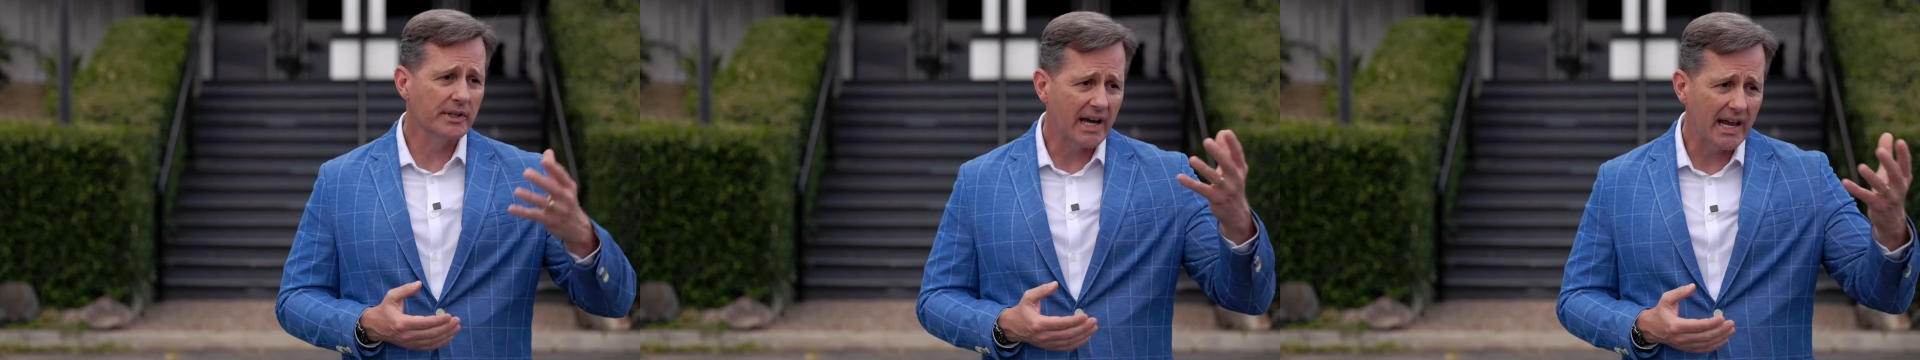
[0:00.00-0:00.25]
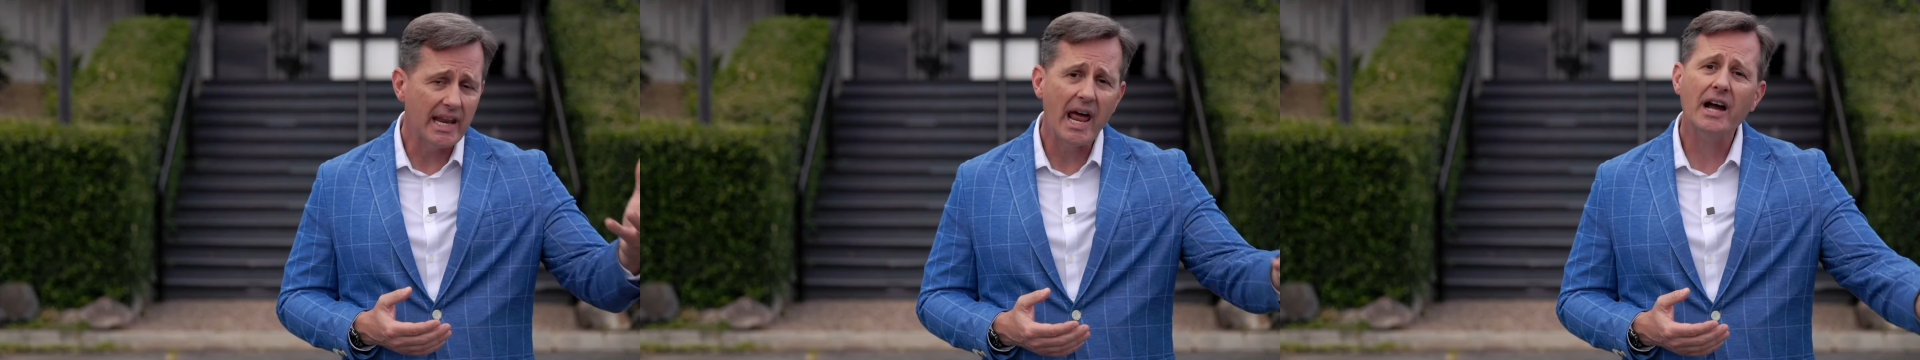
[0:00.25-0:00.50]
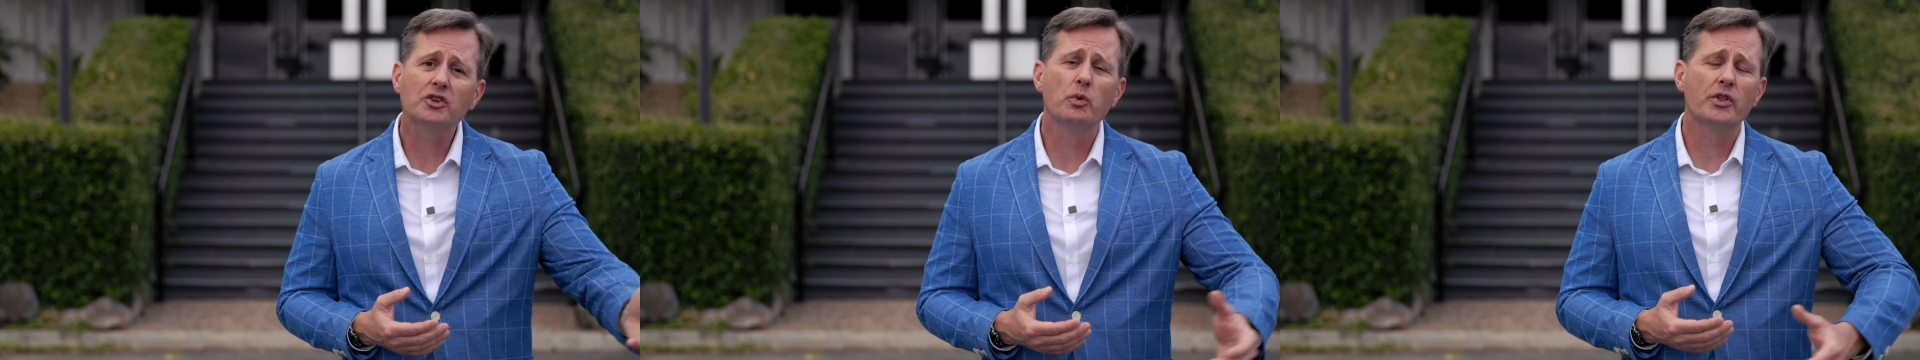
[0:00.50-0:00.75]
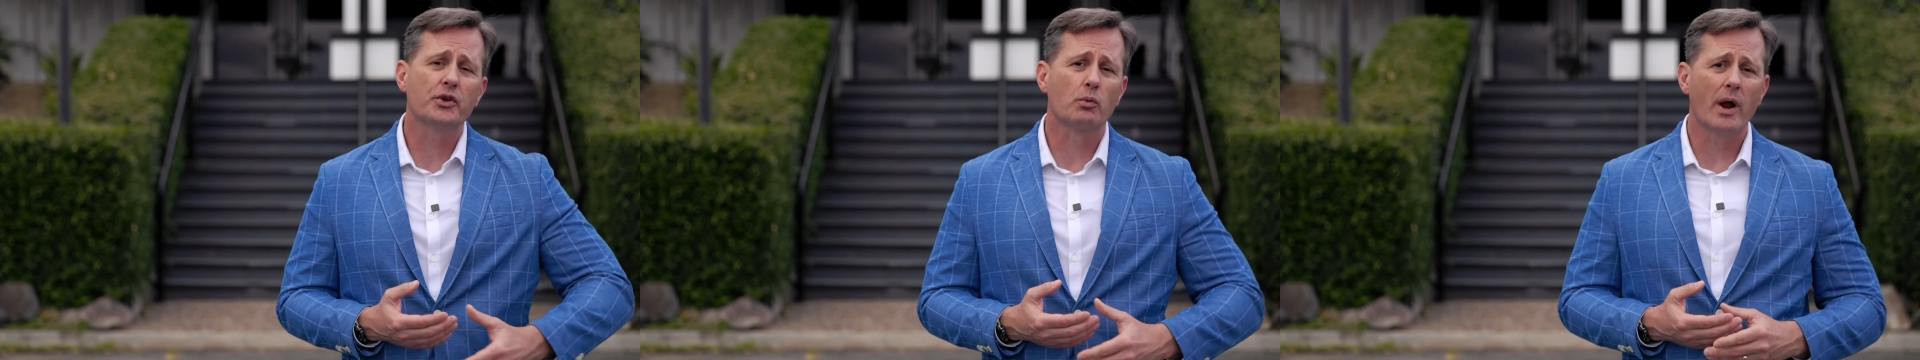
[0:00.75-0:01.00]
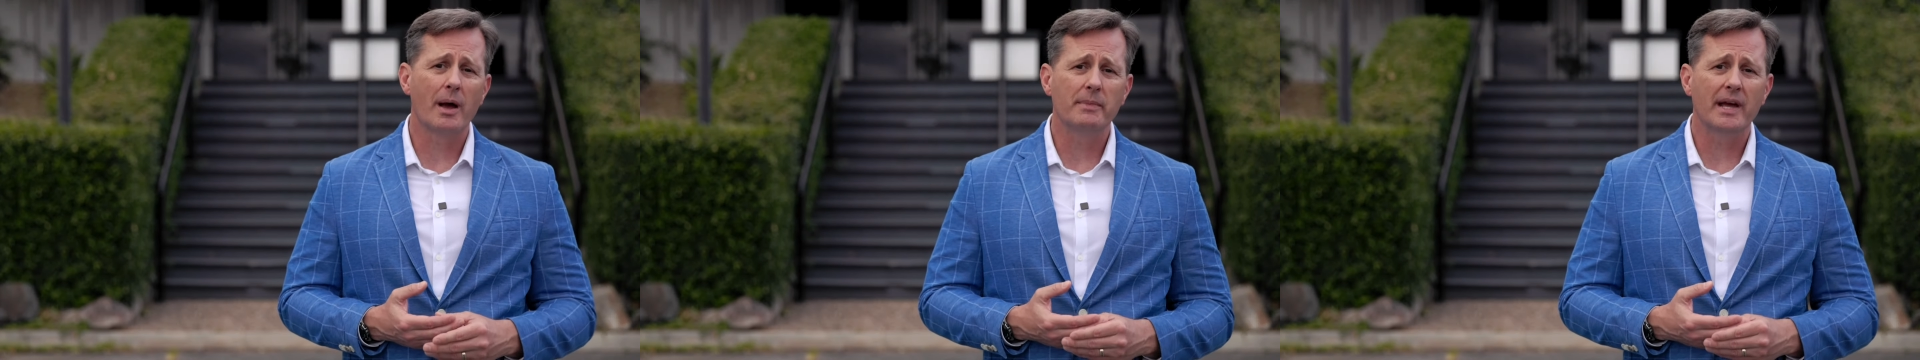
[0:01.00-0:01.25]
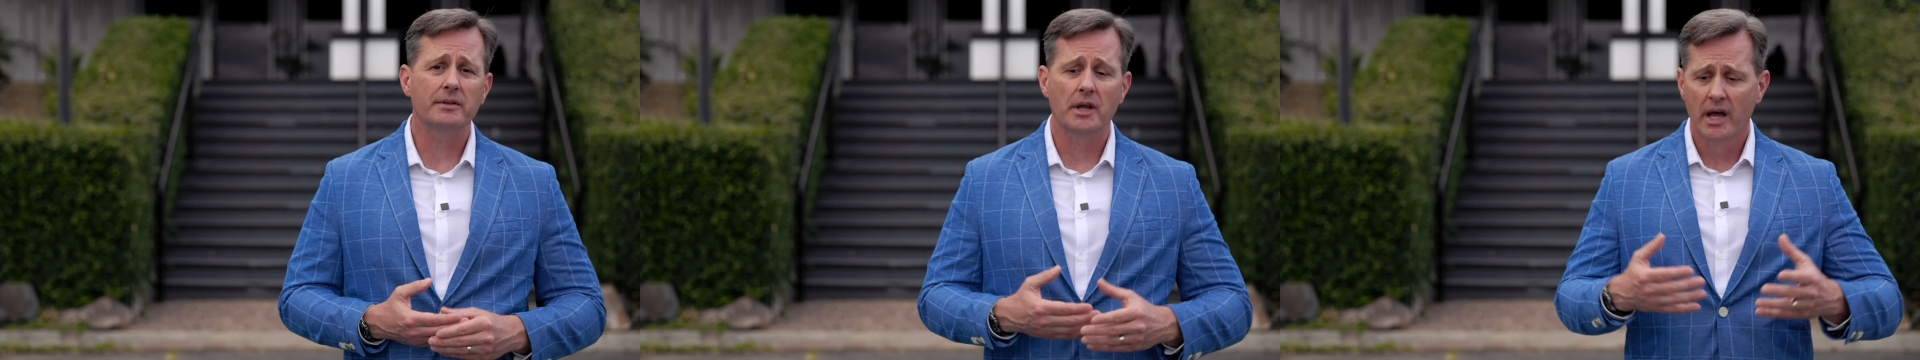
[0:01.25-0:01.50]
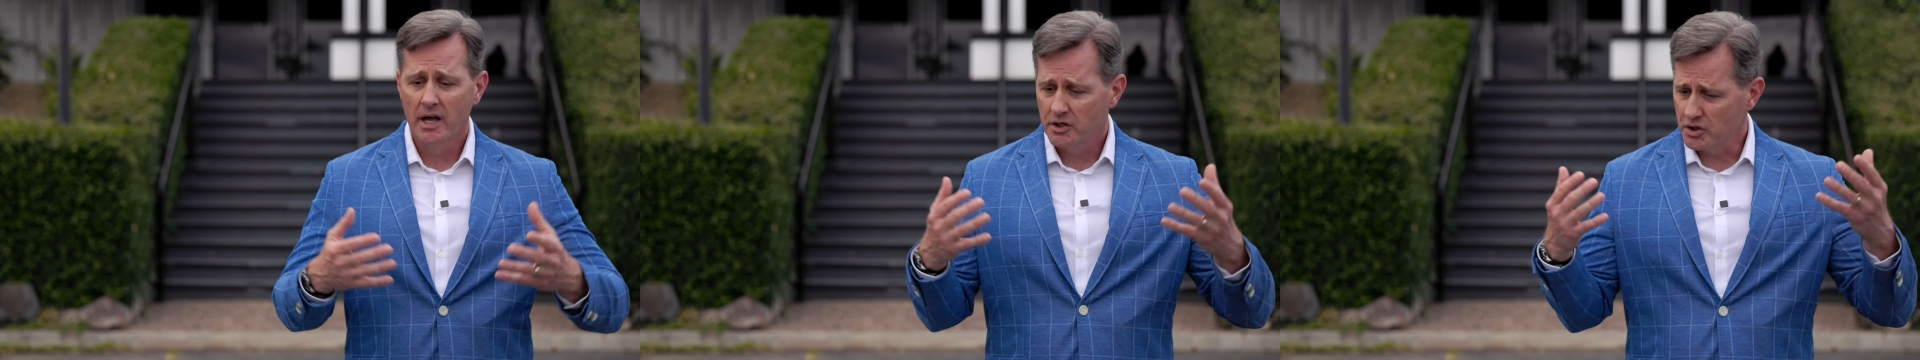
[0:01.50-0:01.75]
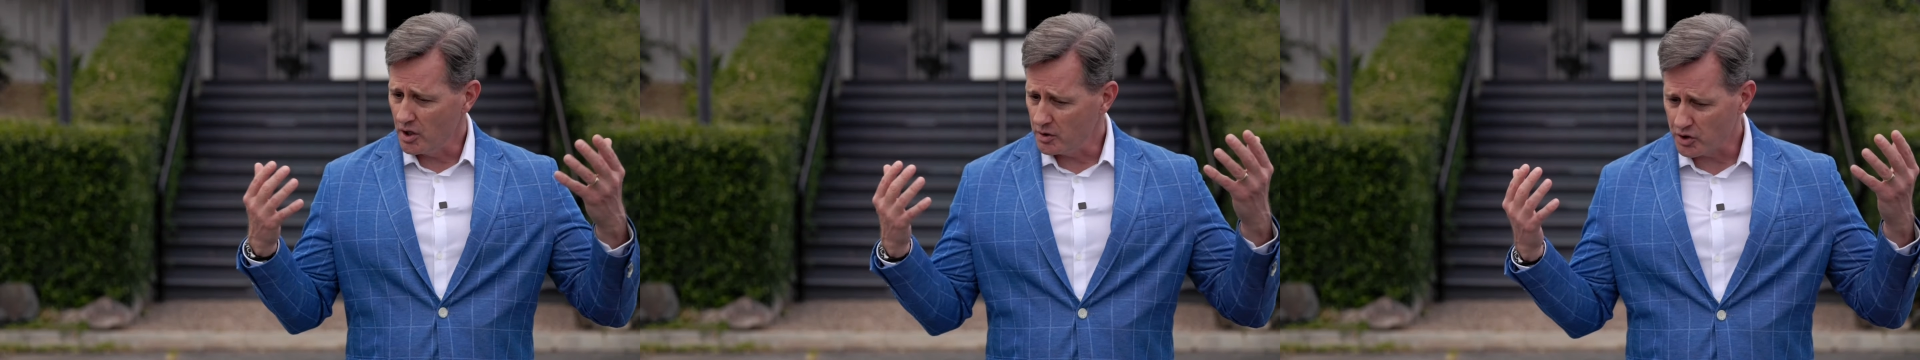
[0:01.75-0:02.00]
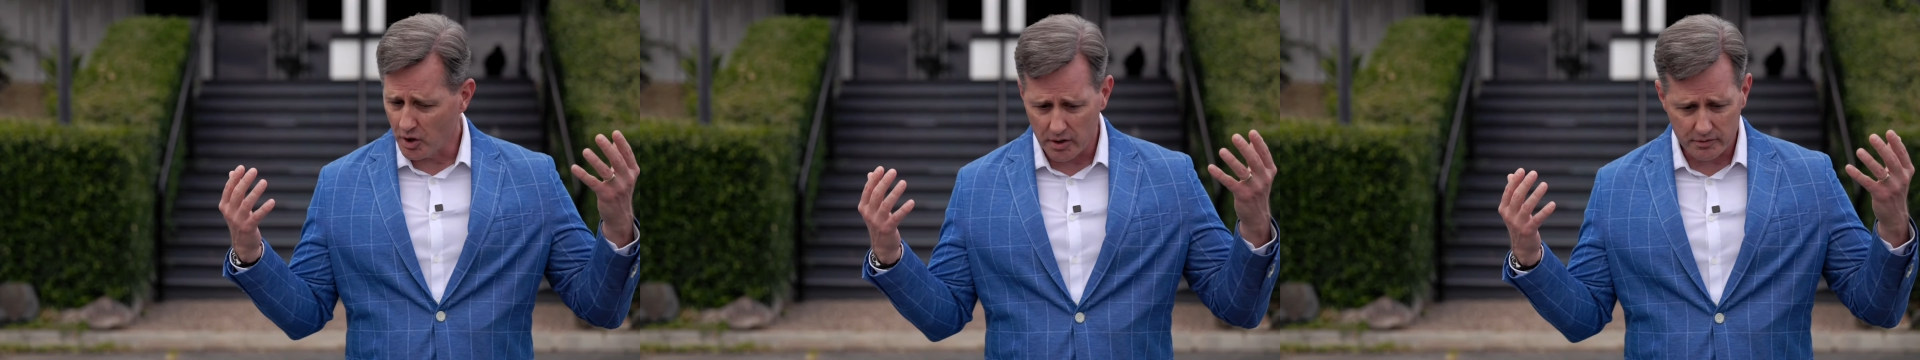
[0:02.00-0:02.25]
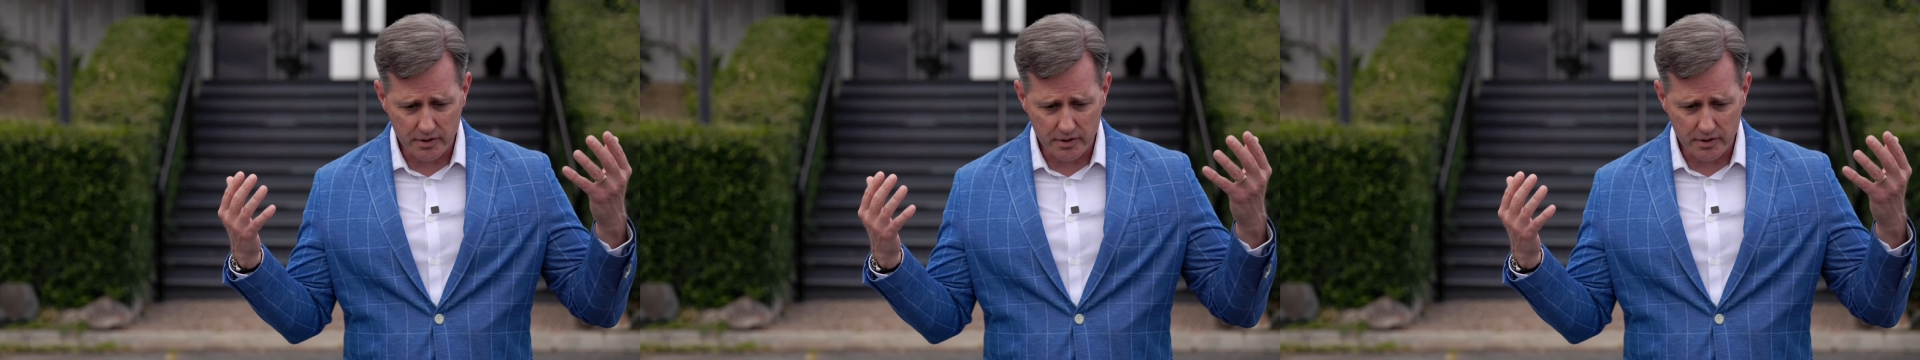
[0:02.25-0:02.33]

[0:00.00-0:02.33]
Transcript: to connect with the remnant, to, to,